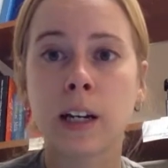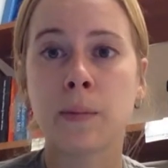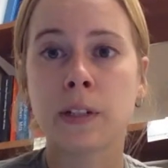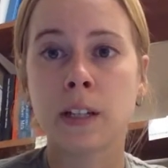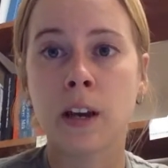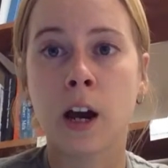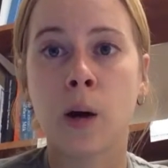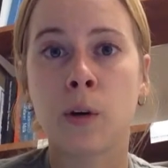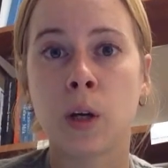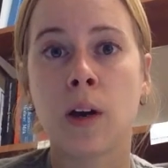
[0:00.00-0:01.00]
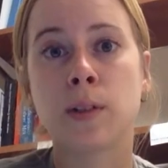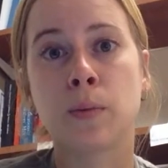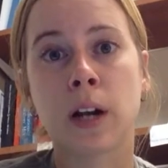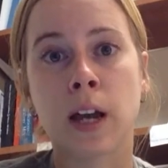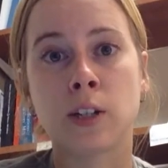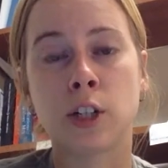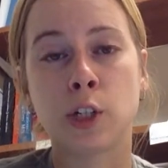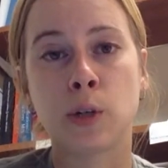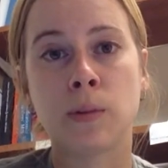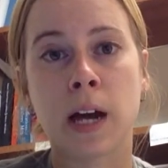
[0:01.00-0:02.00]
come into the ER where you have to put an NG
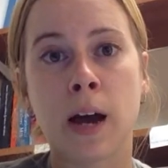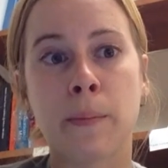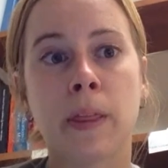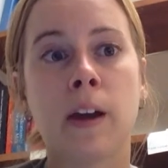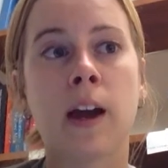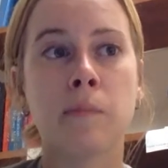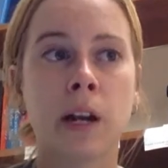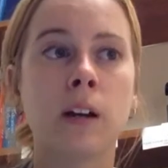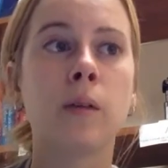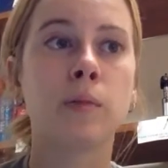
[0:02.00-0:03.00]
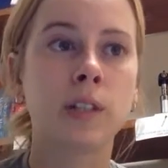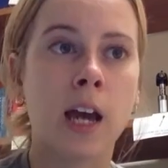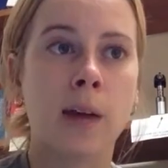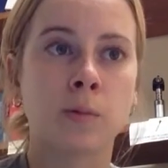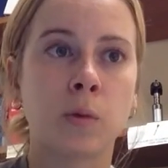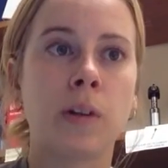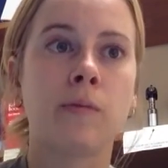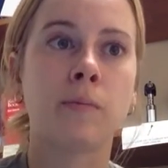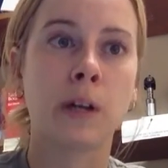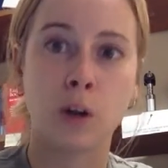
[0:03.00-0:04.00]
tube down, but there have been a couple times where
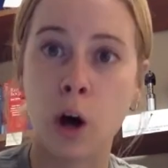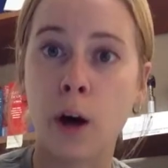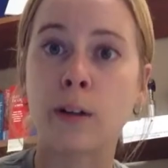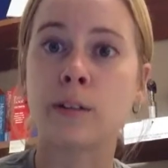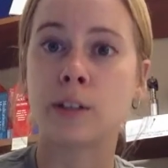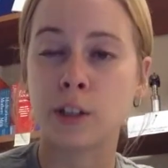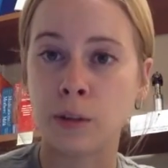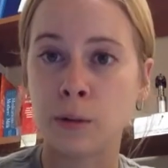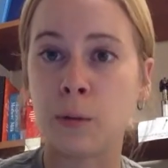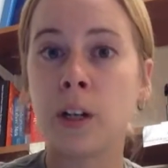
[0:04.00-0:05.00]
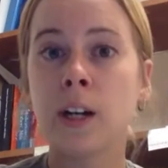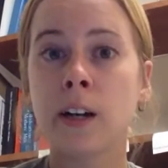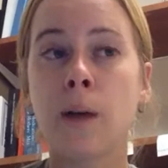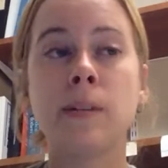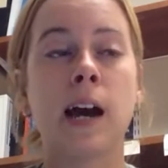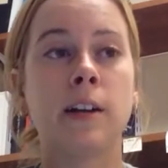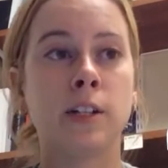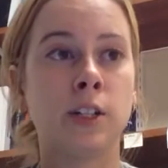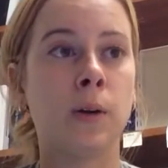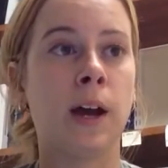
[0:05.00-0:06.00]
we've been called to come down
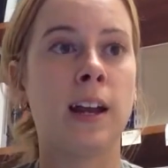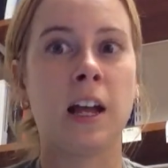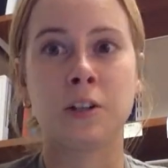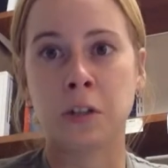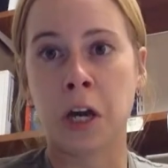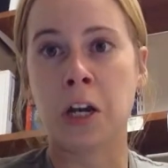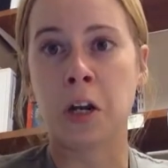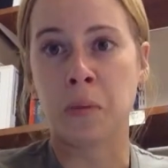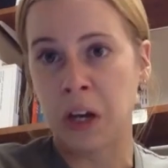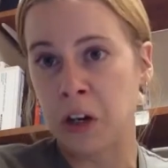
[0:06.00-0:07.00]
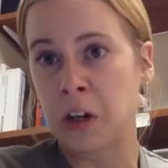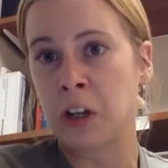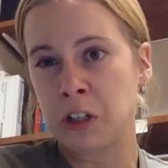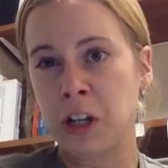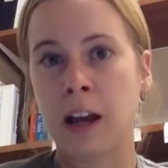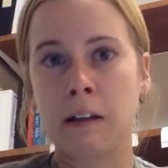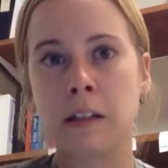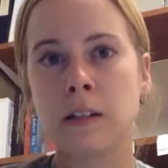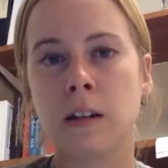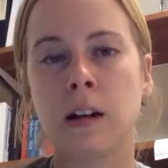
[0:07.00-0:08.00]
and do it. I just thought it'd be a good
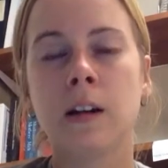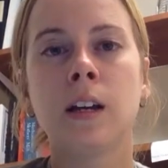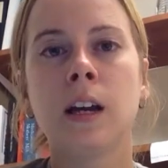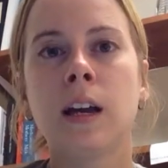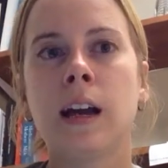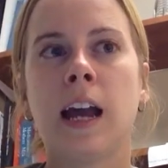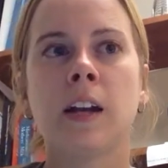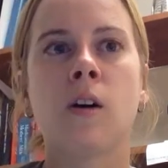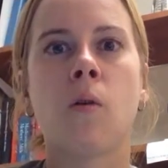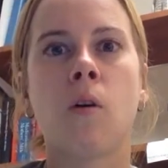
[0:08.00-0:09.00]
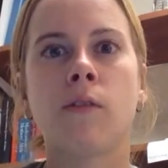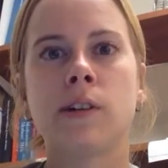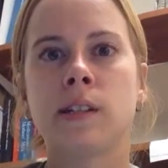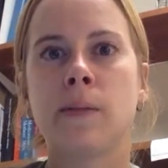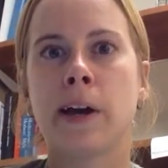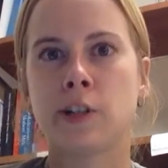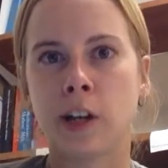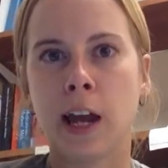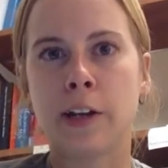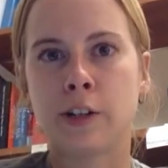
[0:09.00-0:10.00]
chance to kind of go over some
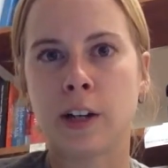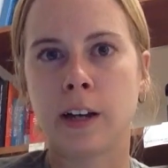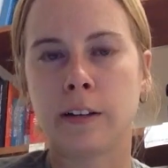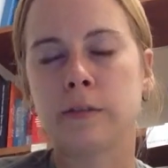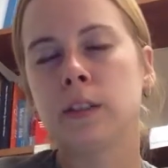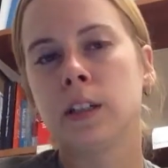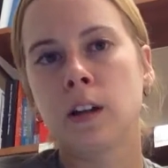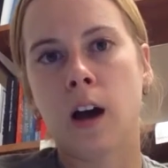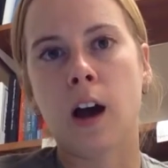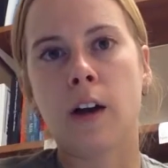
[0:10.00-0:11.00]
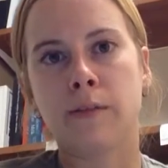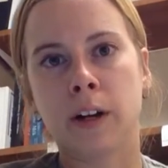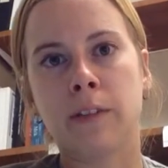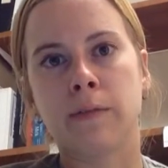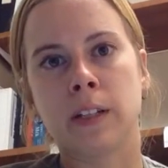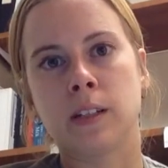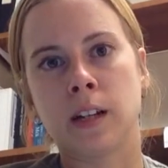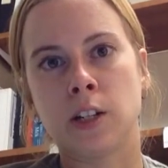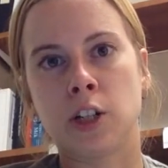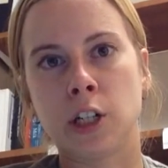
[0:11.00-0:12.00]
education for infants and
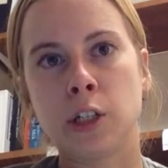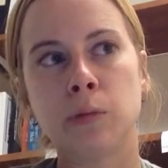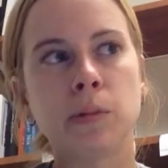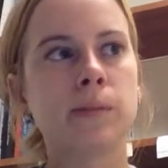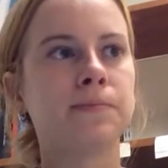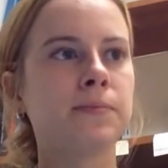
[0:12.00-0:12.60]
NG tubes.